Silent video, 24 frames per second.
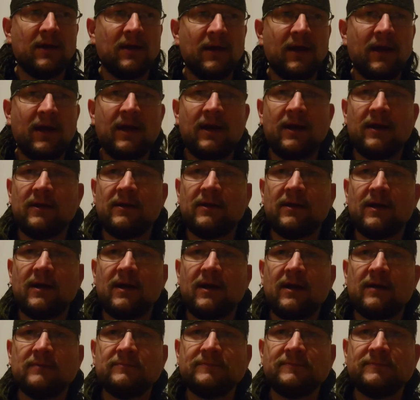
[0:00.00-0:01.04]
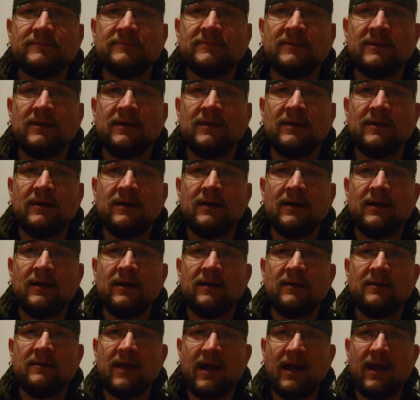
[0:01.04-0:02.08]
And
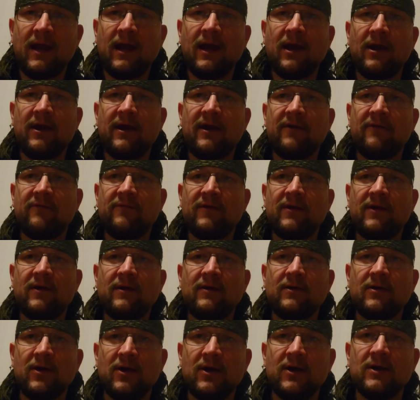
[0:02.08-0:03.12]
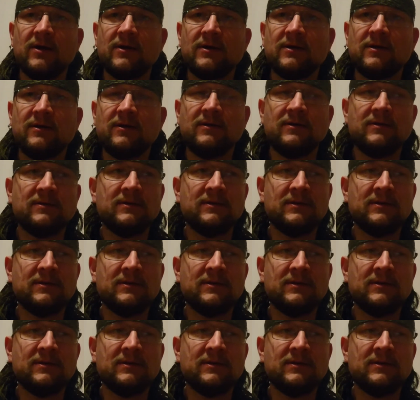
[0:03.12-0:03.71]
they have earned